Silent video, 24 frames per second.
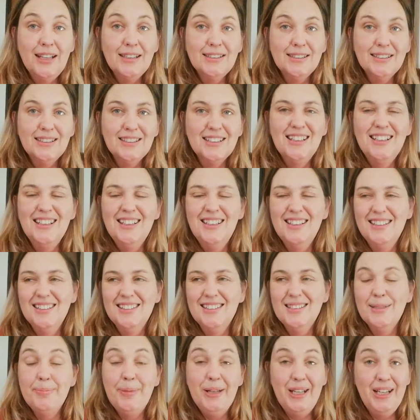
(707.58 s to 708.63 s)
related,
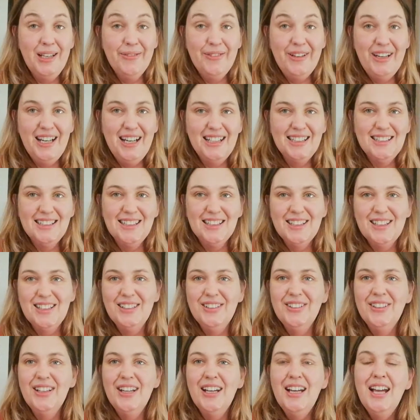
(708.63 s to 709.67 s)
spinning related
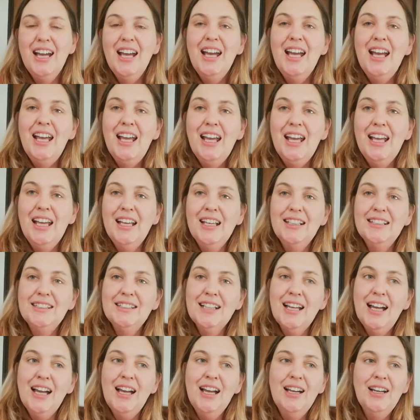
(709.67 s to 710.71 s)
though,
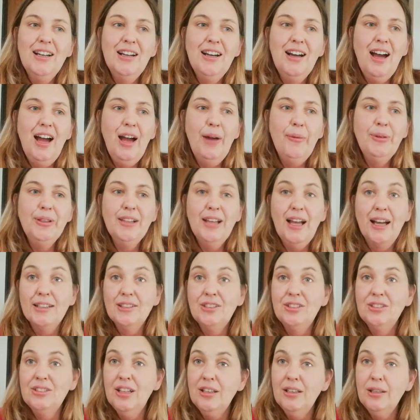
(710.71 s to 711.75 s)
is I would
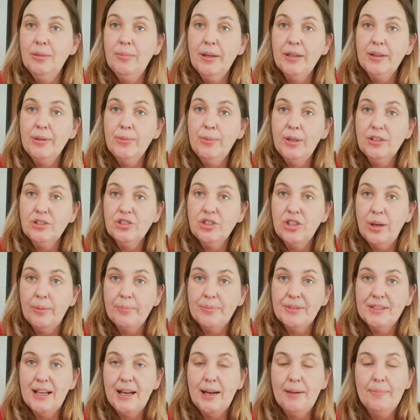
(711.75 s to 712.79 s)
like to tell you about the
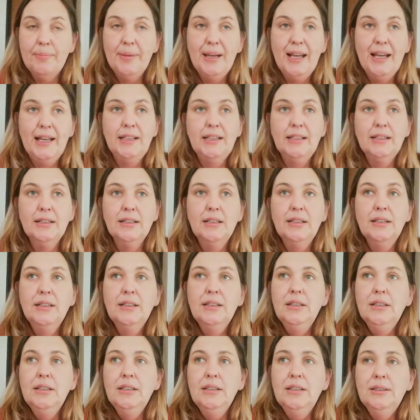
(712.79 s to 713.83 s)
workshops that I'm planning.
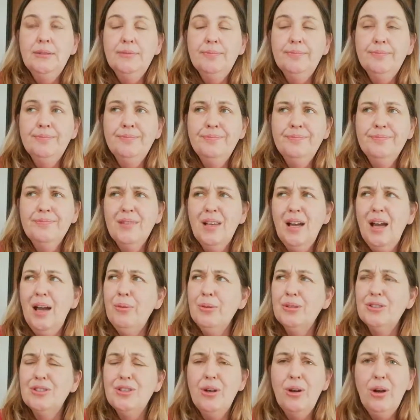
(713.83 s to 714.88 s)

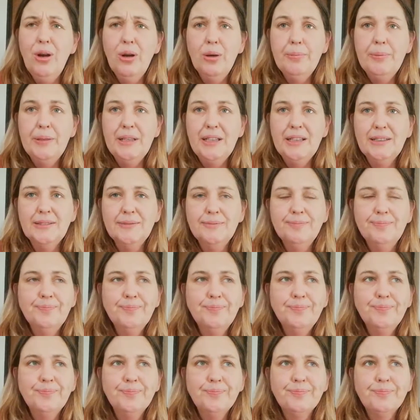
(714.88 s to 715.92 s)
I was so hoping,
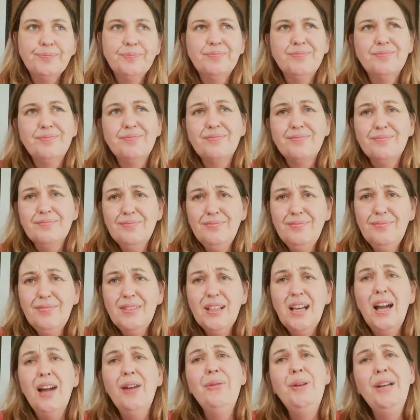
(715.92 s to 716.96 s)

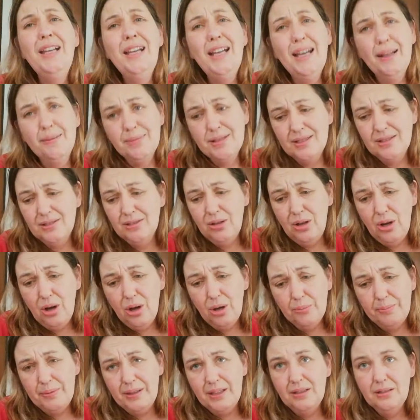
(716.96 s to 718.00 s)
I really am still
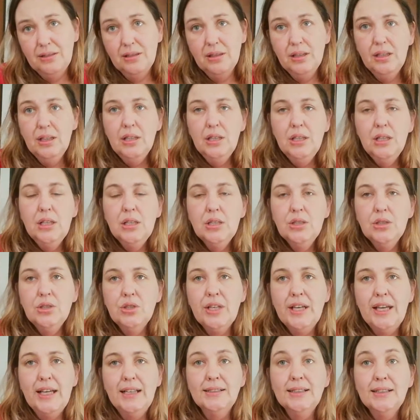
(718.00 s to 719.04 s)
hoping
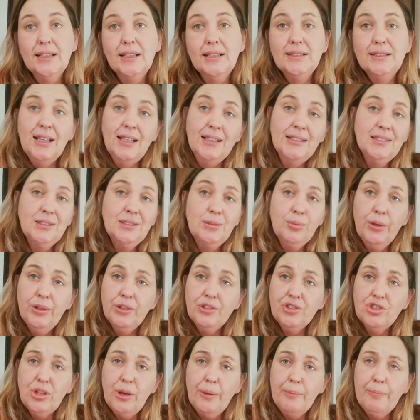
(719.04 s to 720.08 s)
to get a test
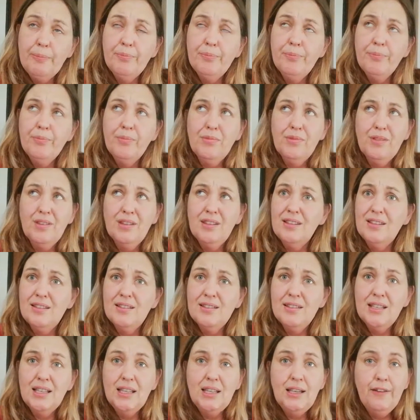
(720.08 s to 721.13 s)
workshop
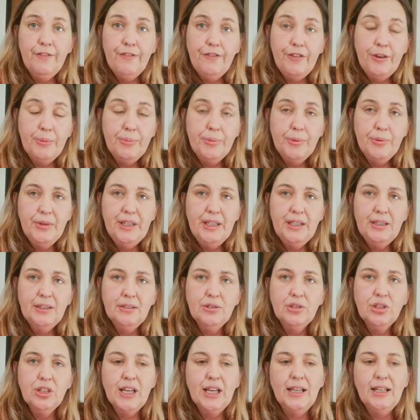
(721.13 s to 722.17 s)
in
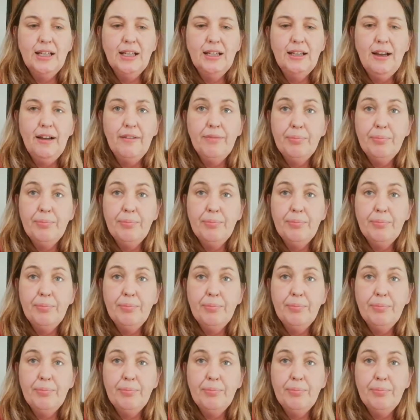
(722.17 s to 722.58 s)
February, to get